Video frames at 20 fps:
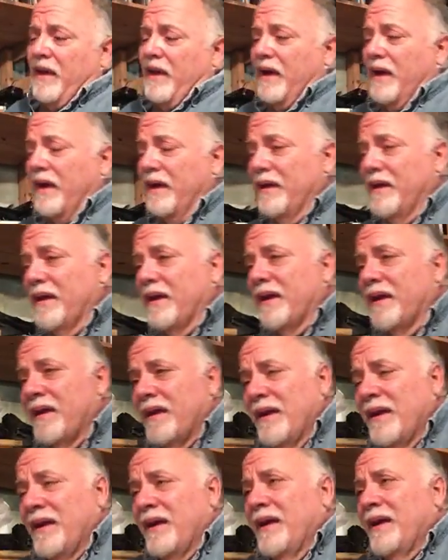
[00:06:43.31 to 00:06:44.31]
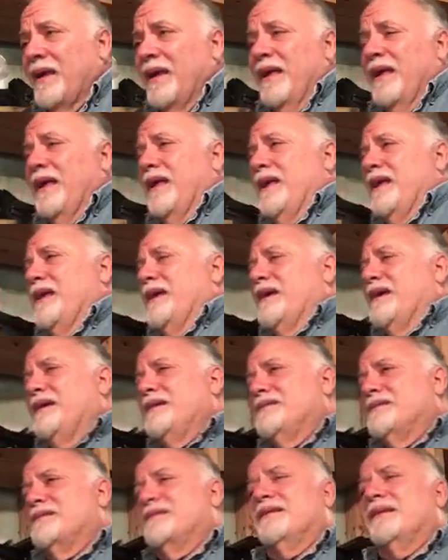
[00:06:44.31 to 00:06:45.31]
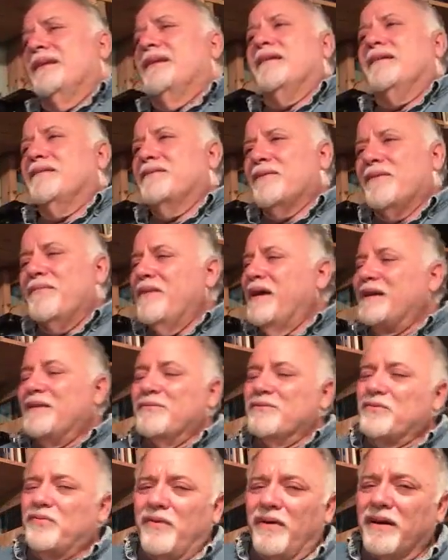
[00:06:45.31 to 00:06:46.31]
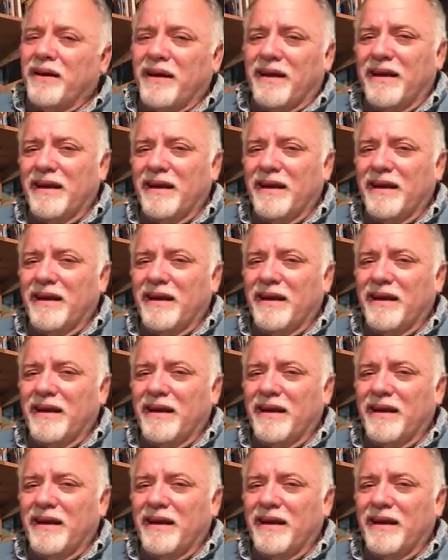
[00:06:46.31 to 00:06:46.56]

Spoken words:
And he's, so Maynard was funny.